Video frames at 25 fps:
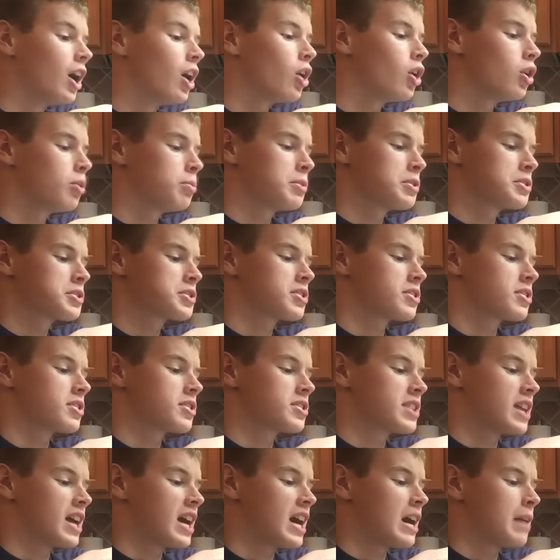almost to the
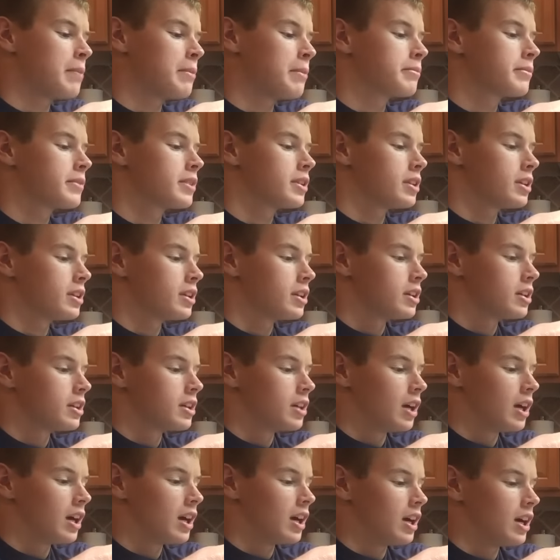top.
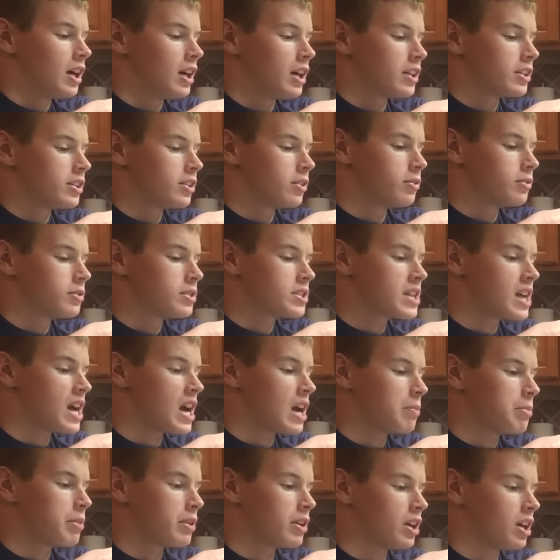Don't
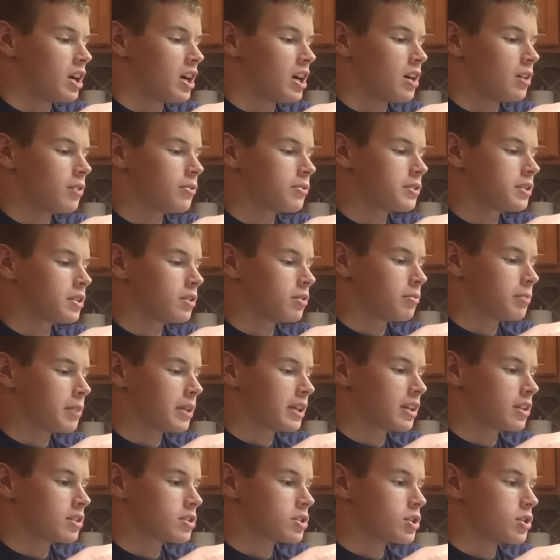top it off. Don't
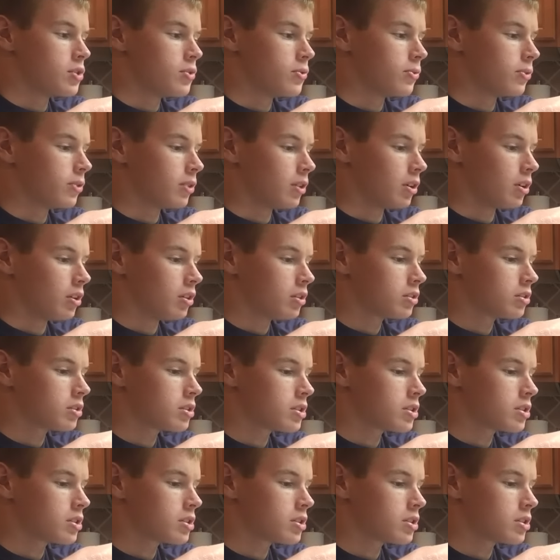make it too full.